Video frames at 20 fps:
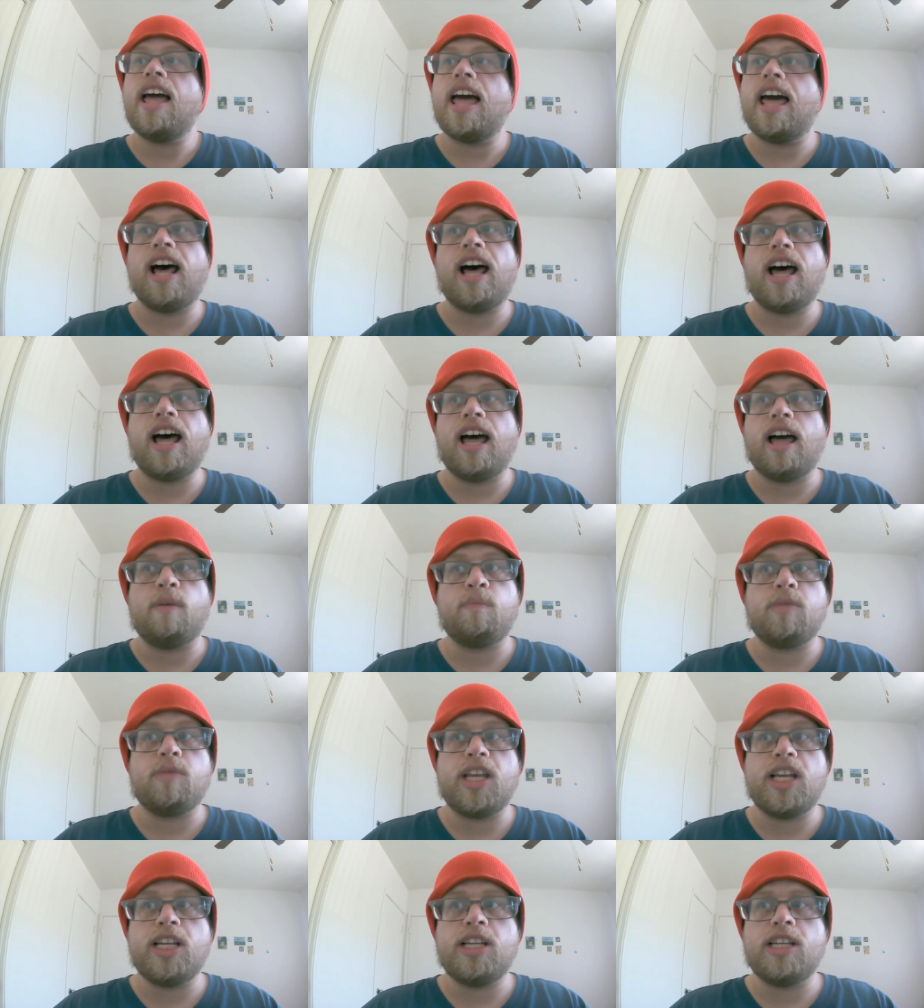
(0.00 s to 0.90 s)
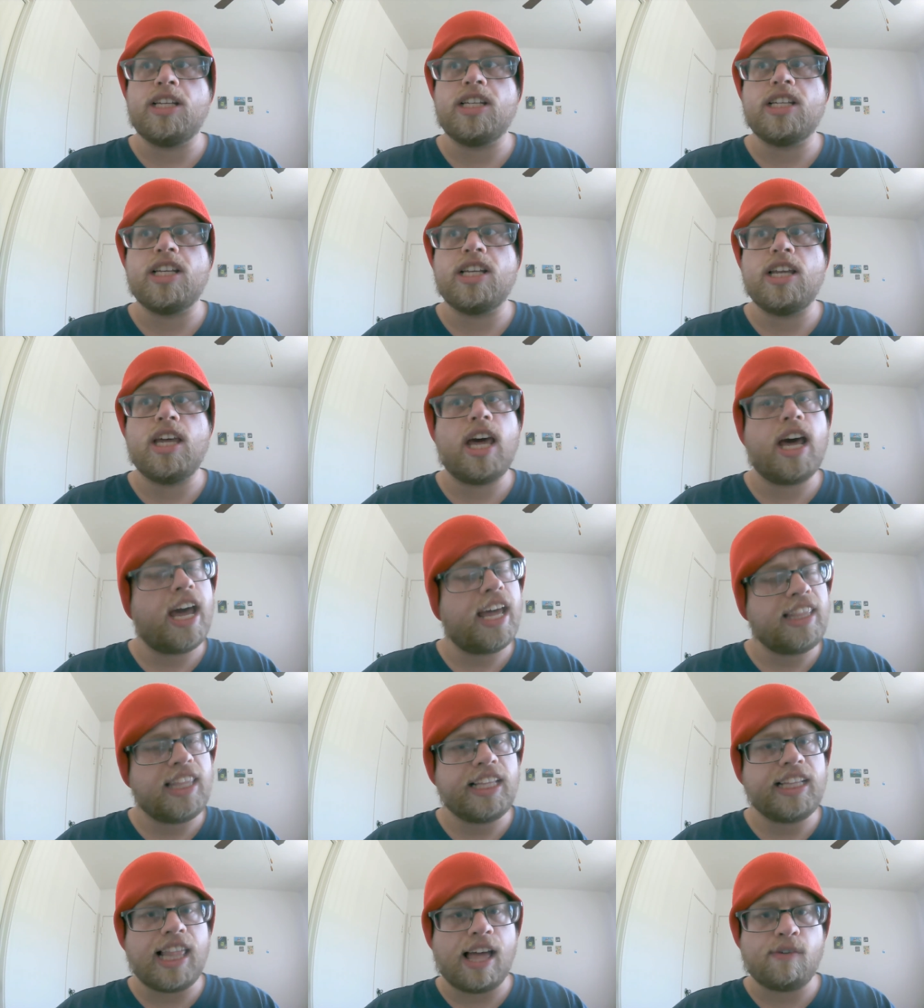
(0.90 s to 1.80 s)
um, it, I
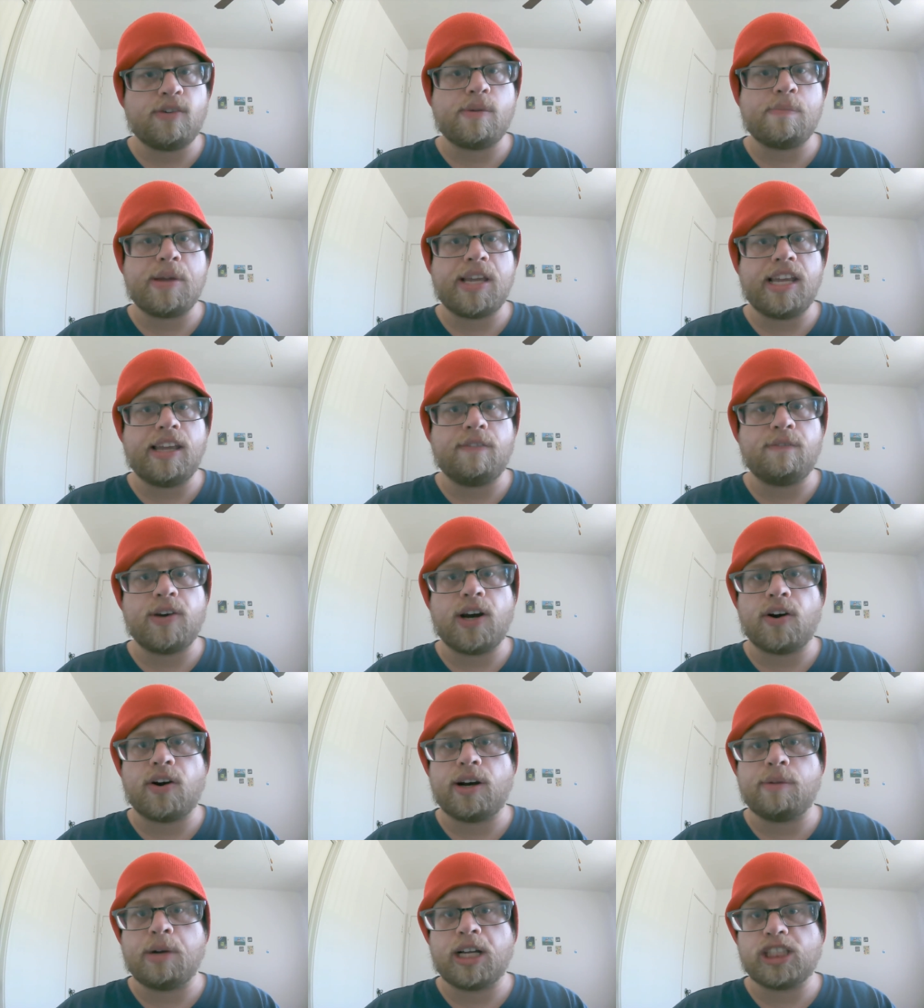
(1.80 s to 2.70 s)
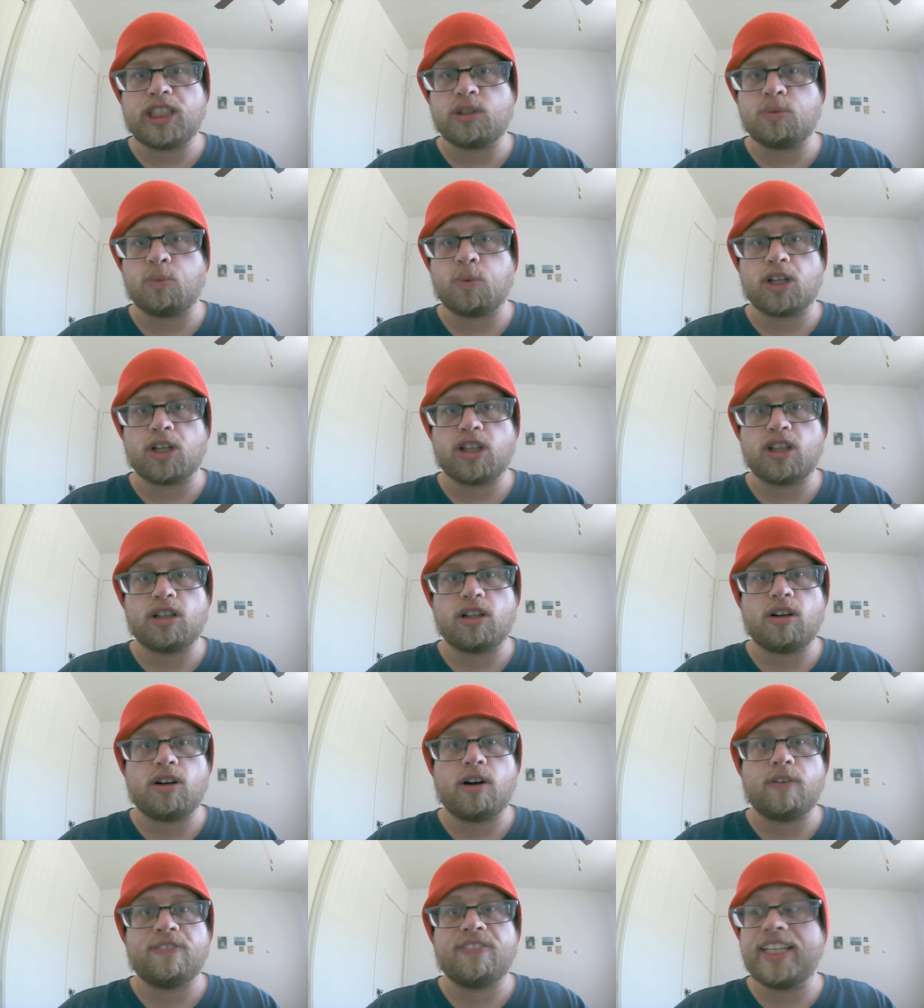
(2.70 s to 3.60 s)
think that would be very much worth
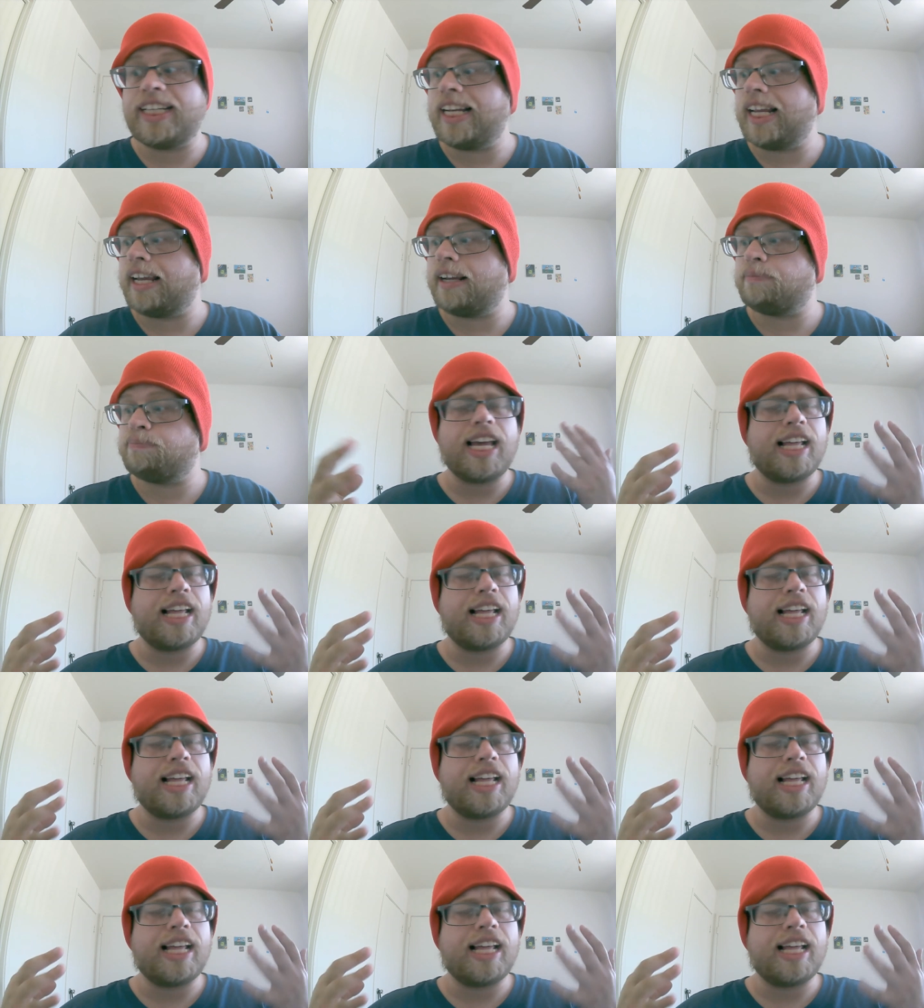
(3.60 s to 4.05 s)
reading.